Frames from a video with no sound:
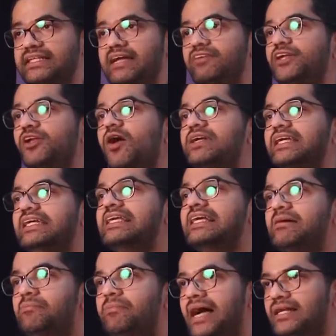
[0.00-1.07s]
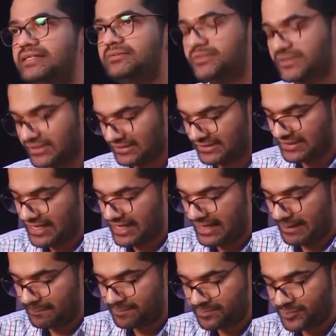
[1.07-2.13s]
They were not incompatible
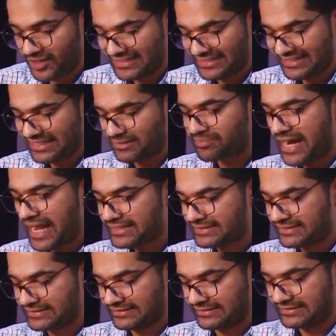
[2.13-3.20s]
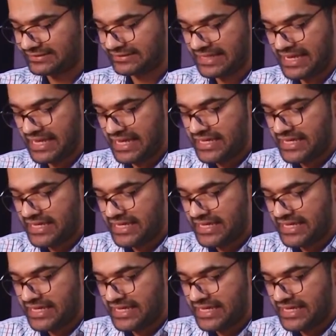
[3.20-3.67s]
political practices.